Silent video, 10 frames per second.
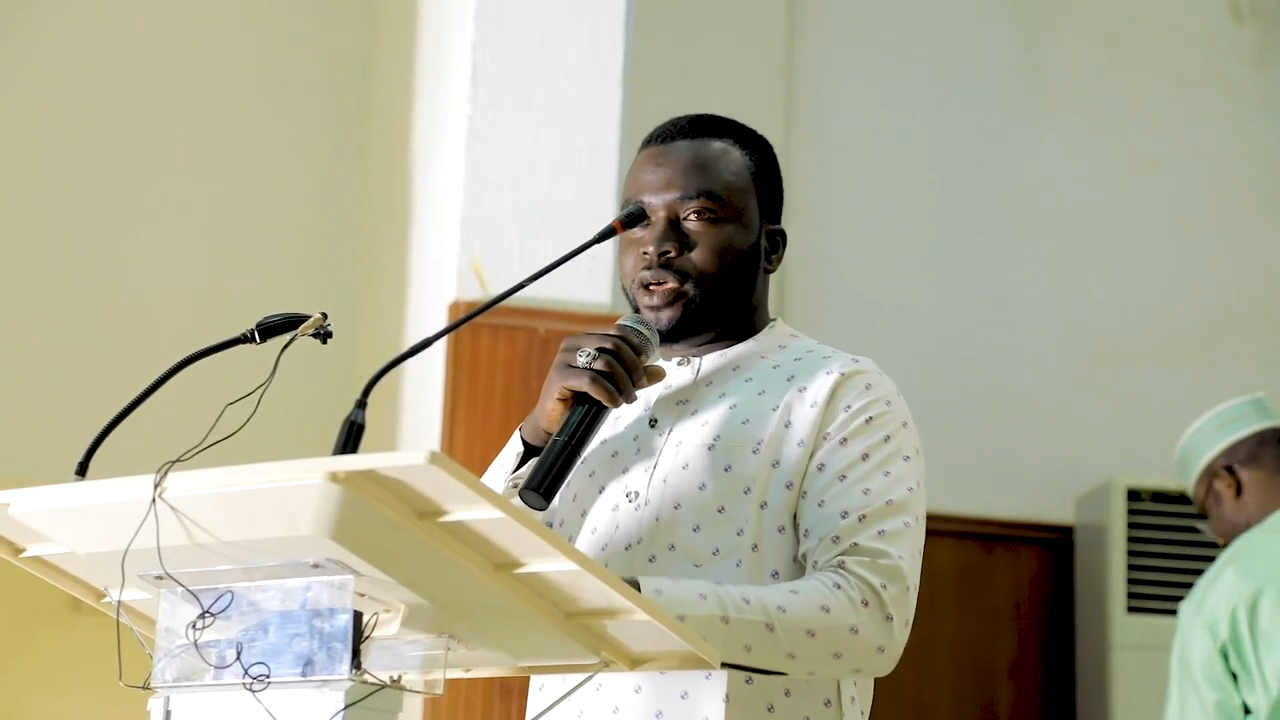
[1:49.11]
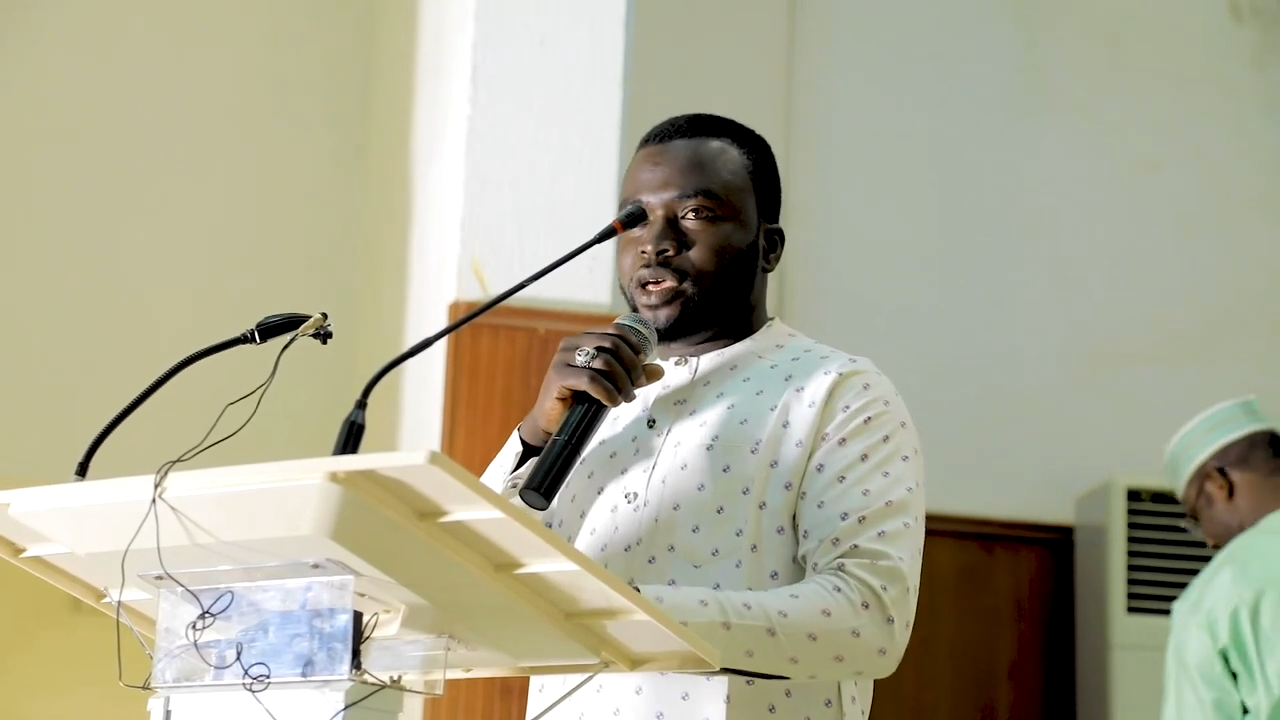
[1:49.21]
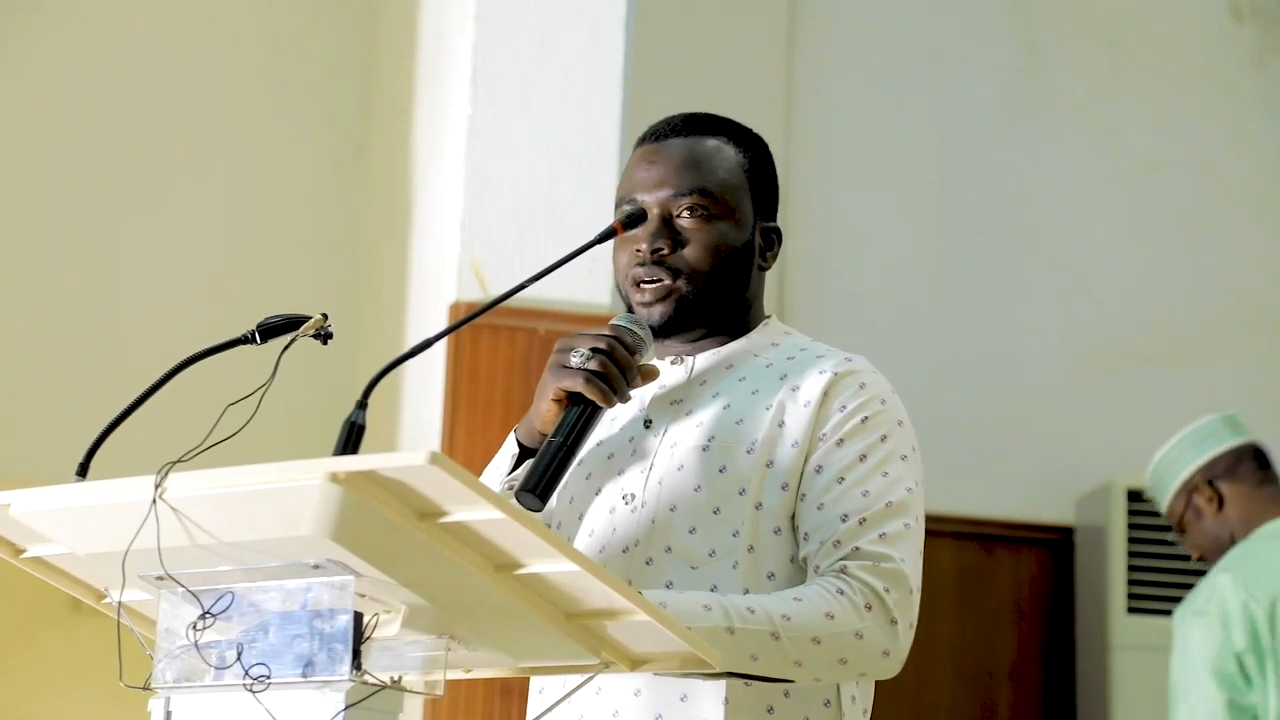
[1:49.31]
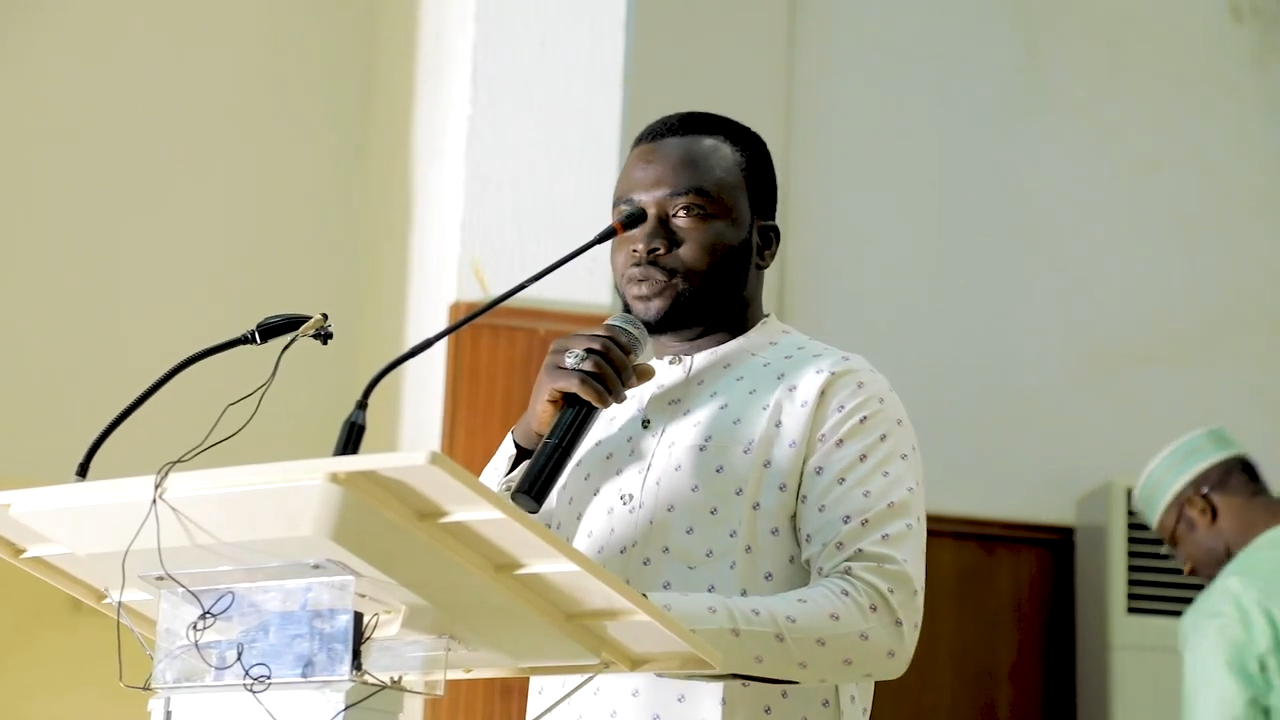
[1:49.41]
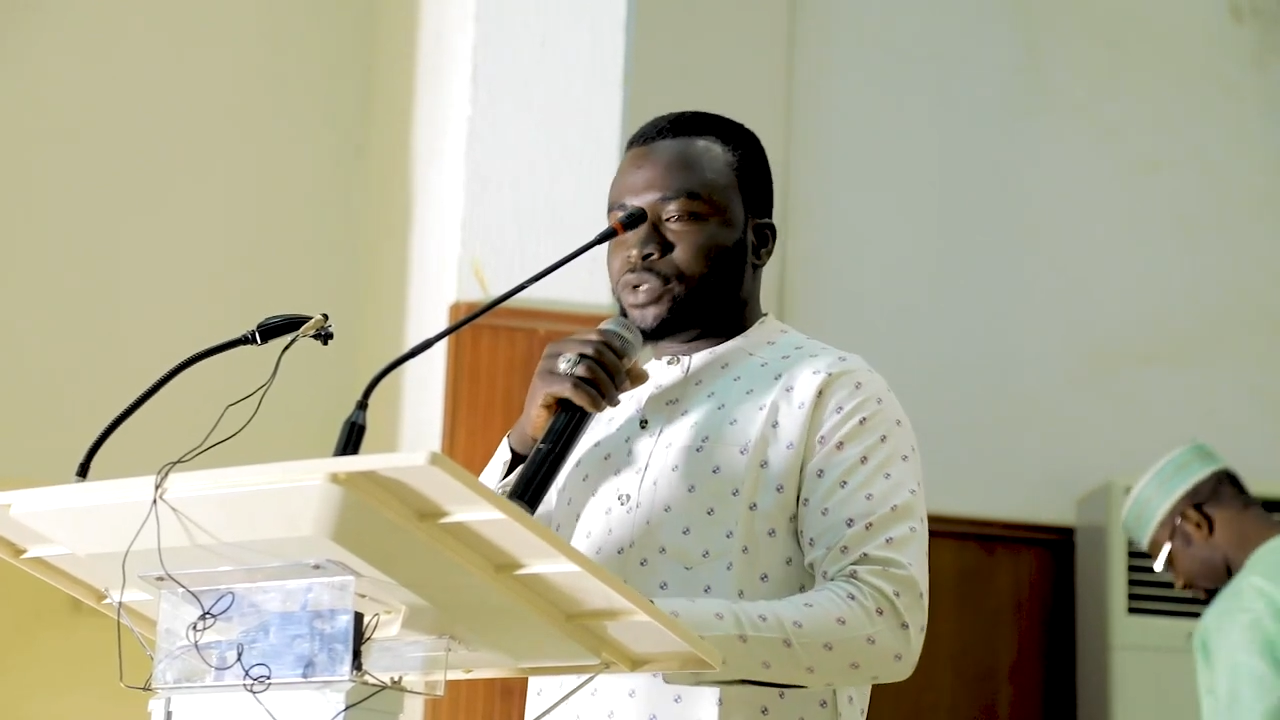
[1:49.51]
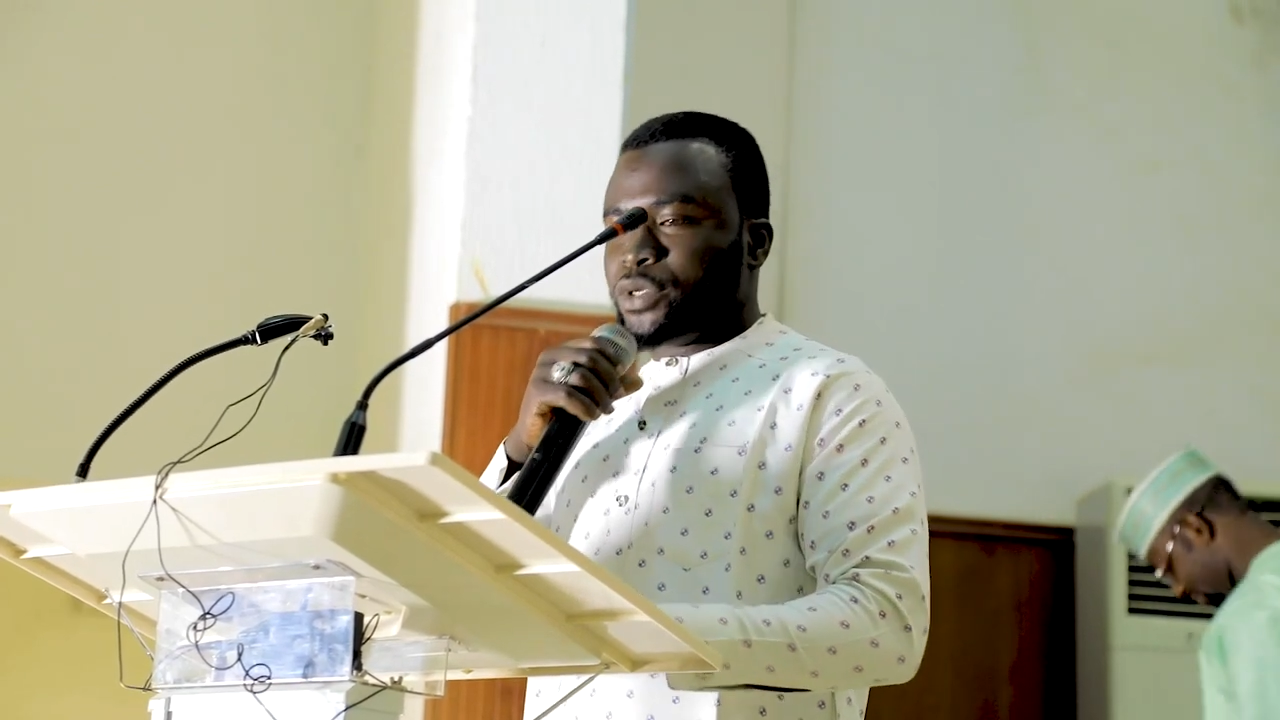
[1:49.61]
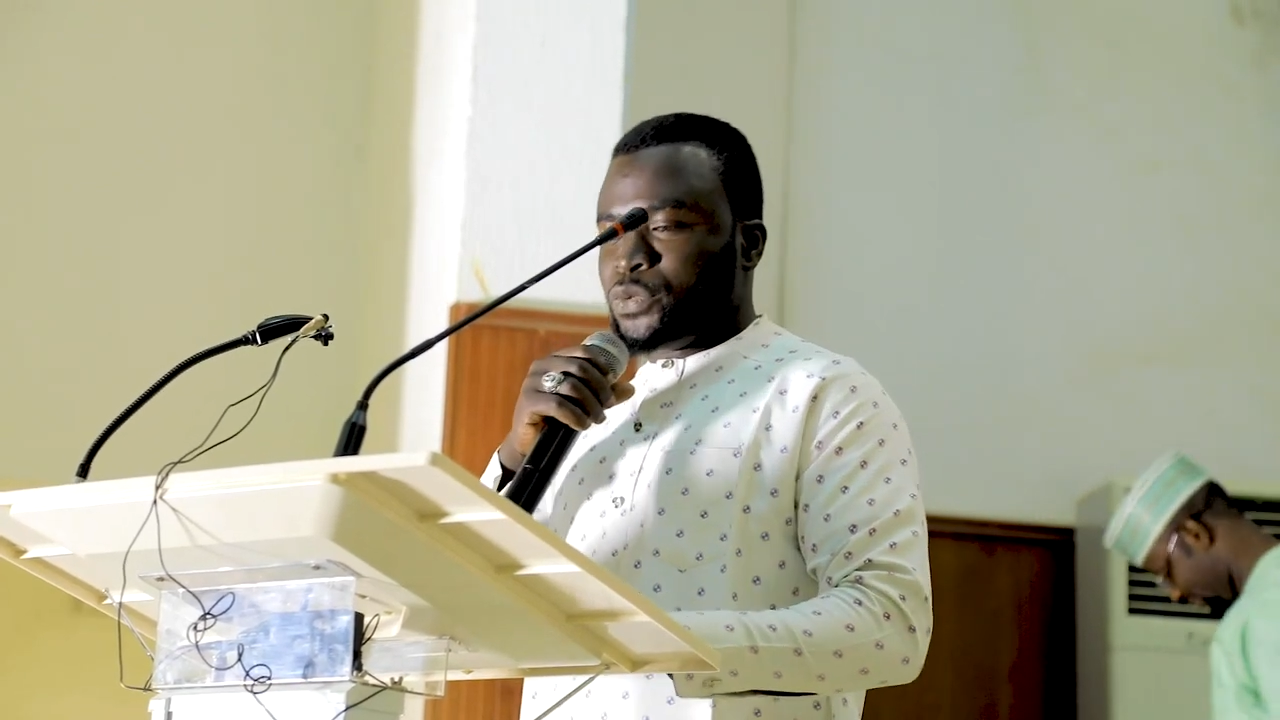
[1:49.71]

here with